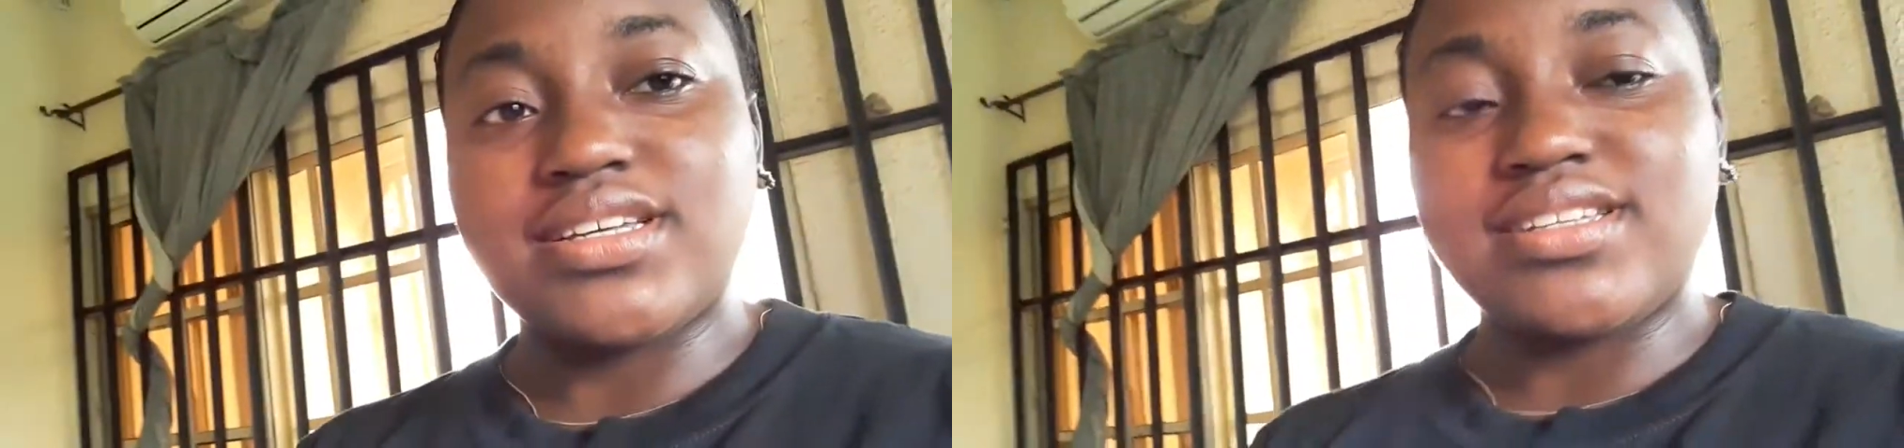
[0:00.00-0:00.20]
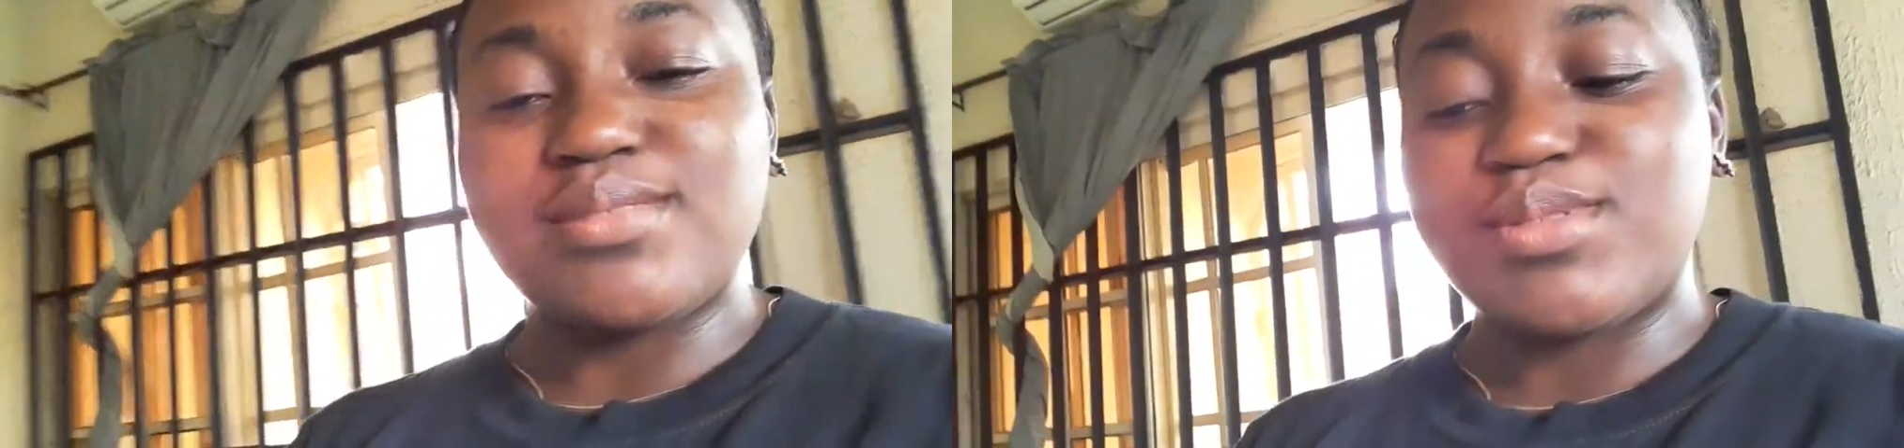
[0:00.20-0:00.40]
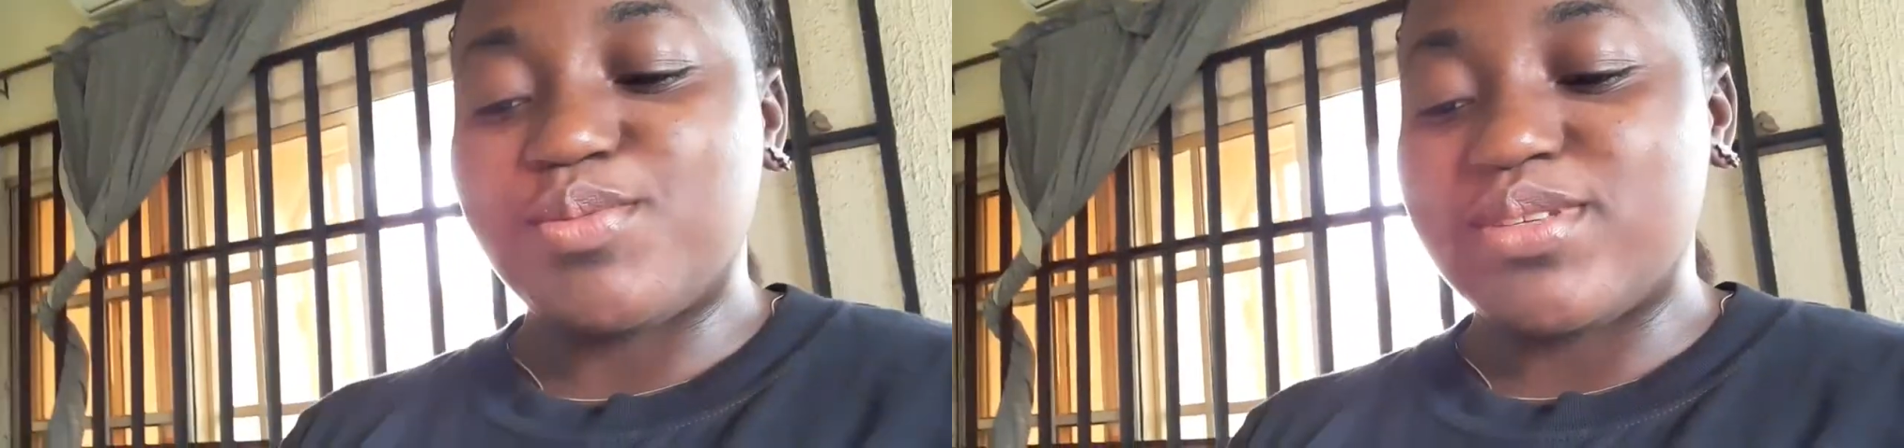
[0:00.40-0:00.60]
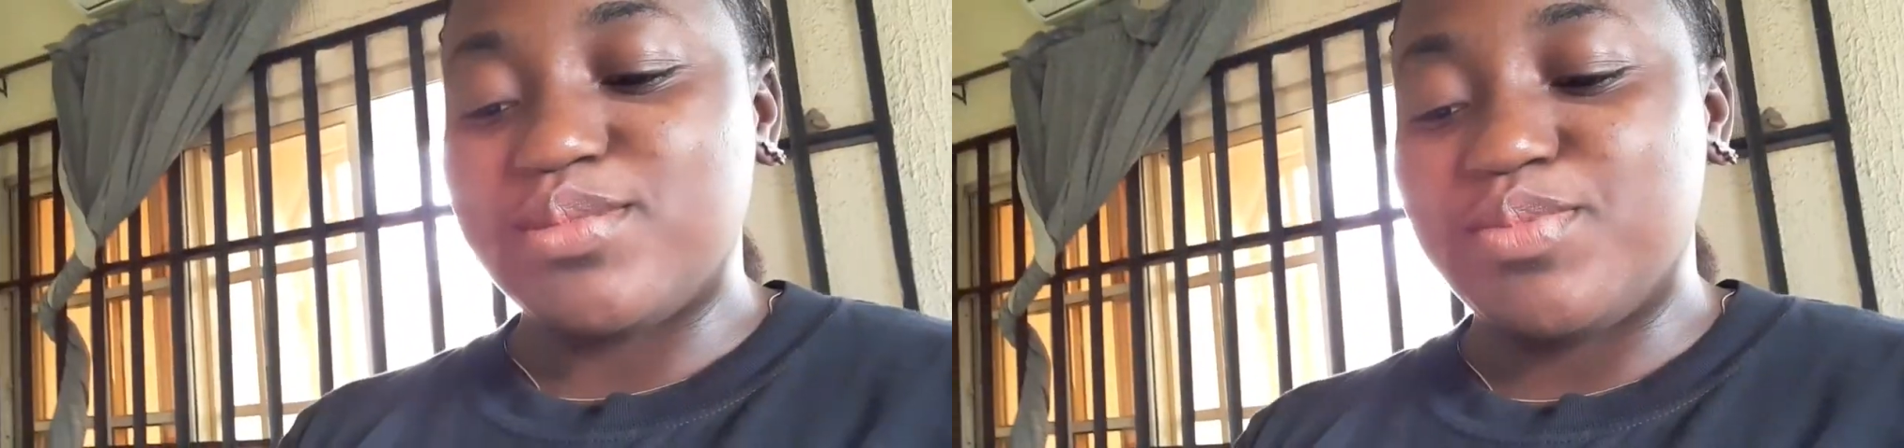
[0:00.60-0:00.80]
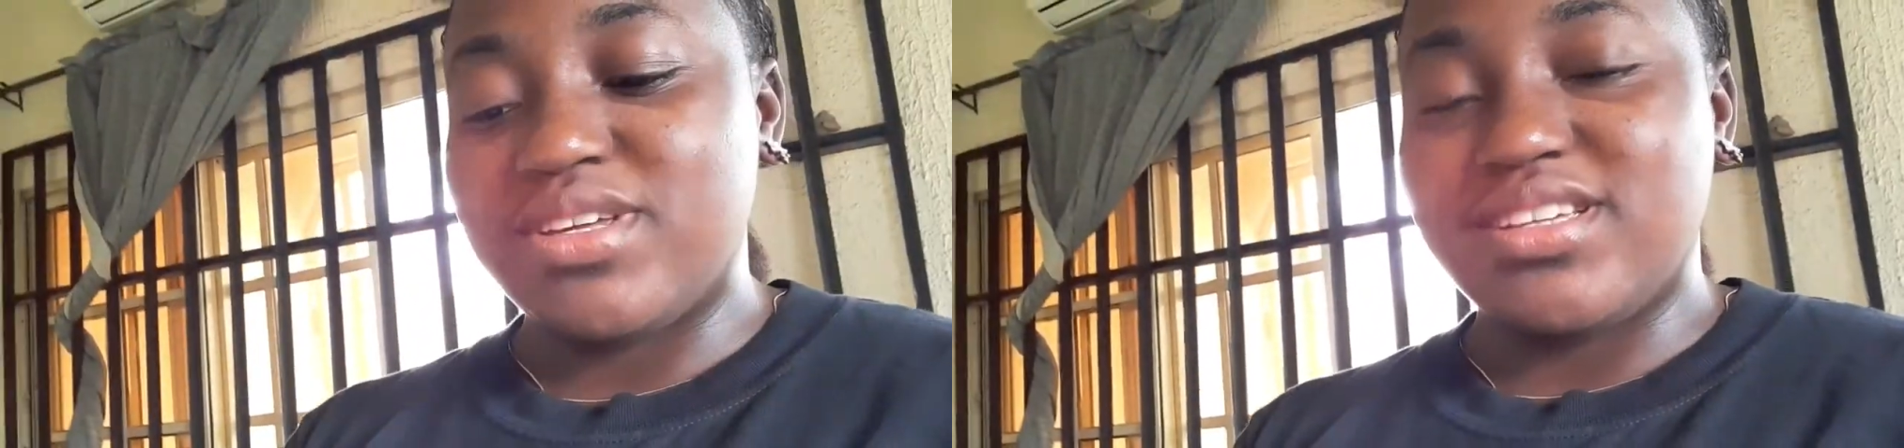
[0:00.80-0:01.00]
and I'm supposed
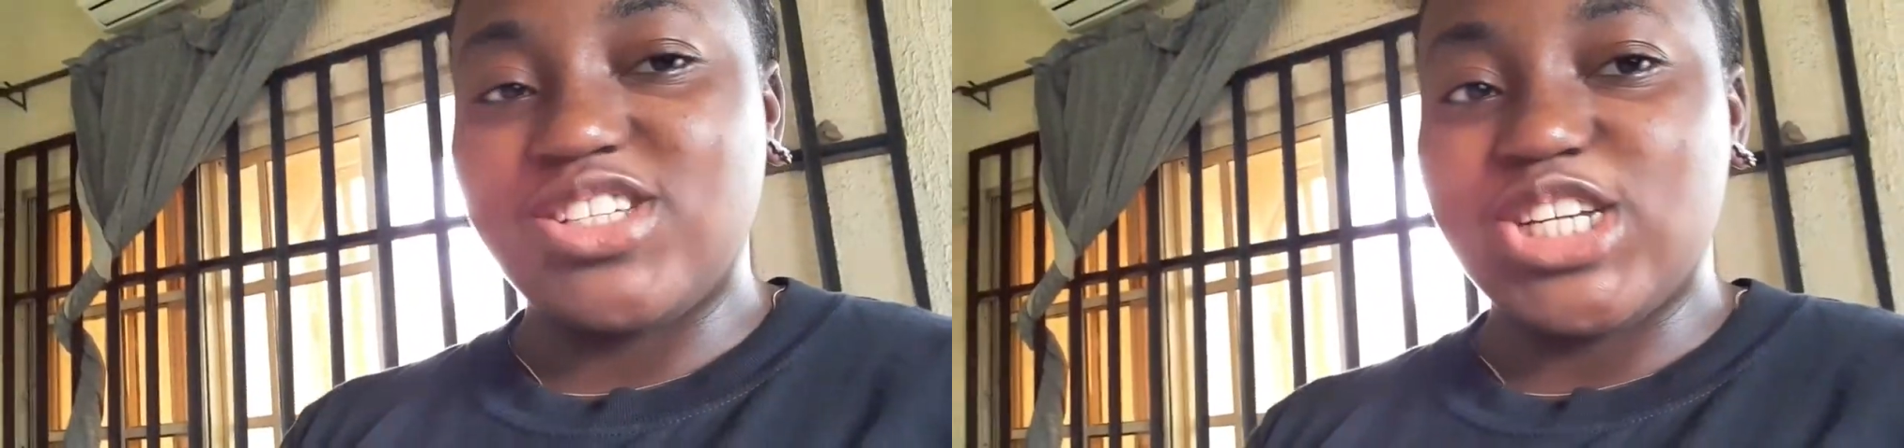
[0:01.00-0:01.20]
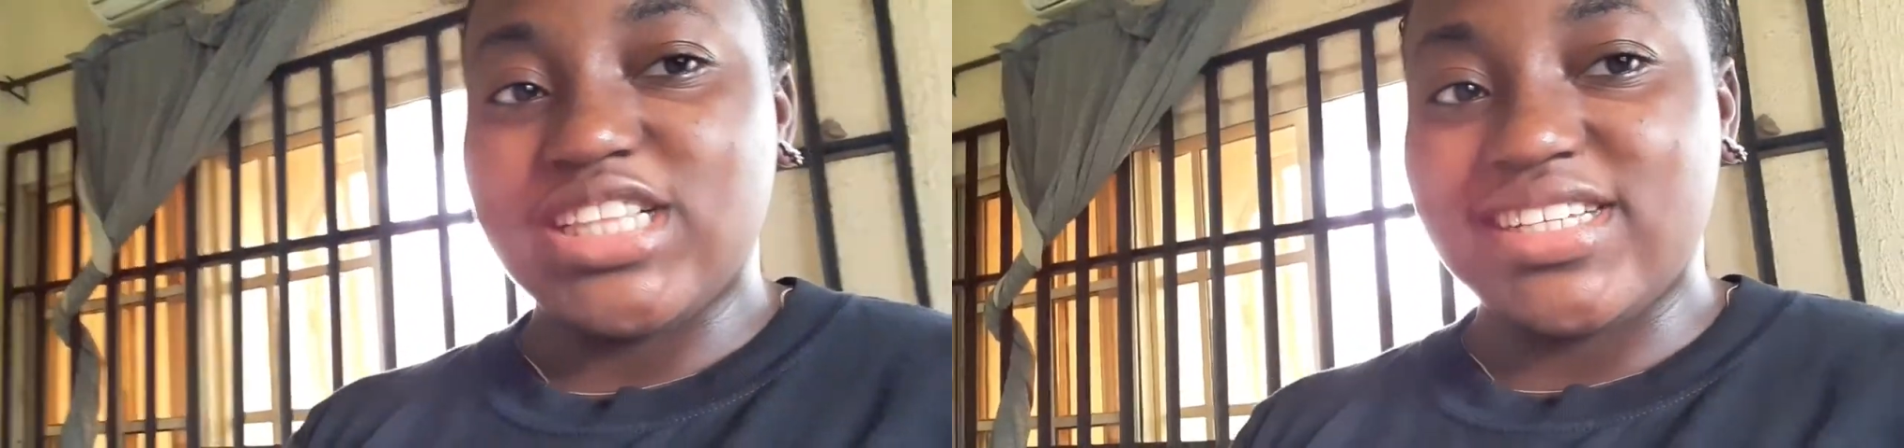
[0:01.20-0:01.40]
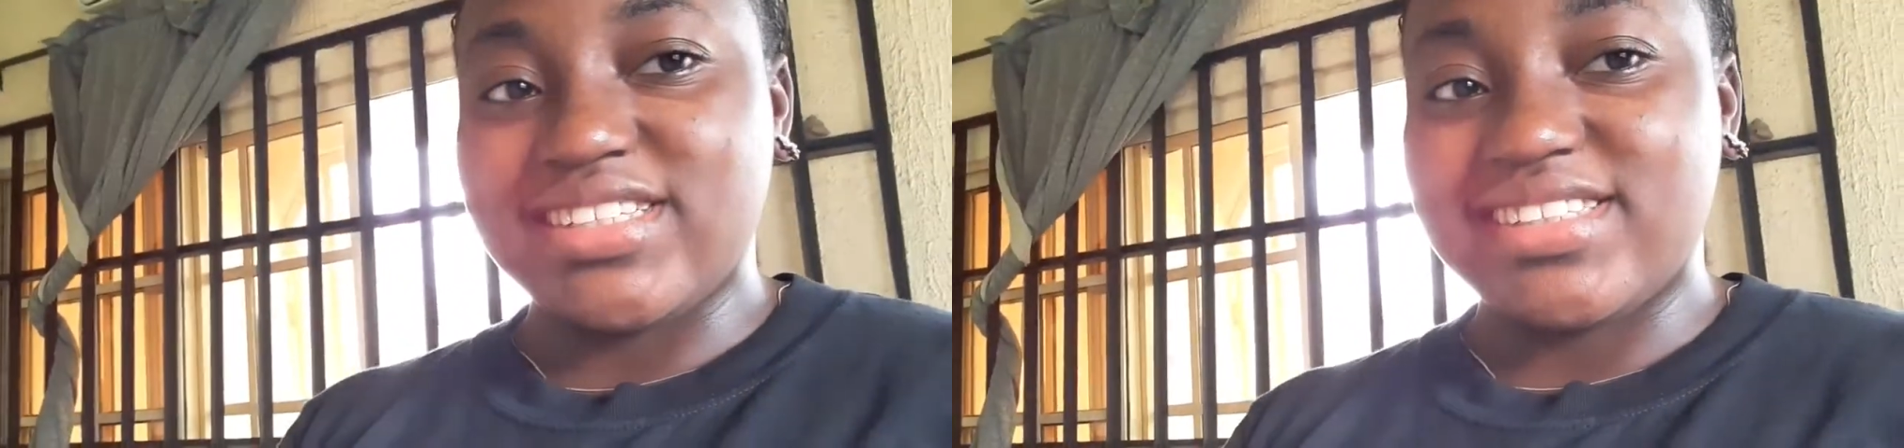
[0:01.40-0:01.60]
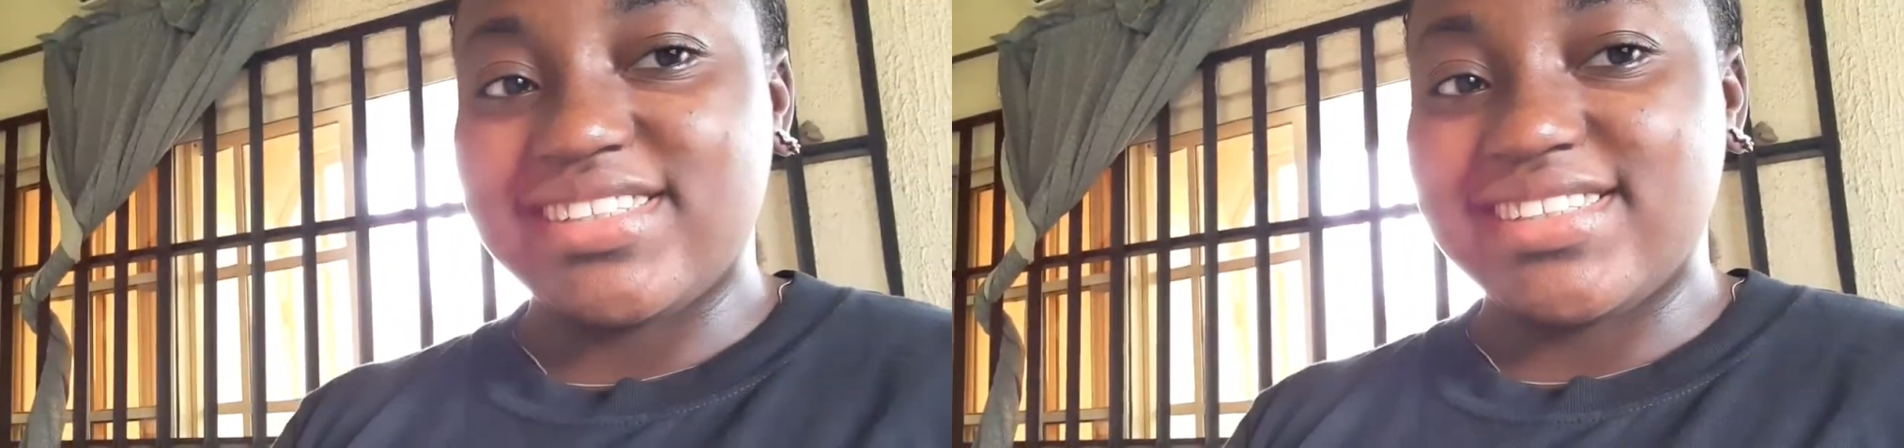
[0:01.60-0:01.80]
to be chilling.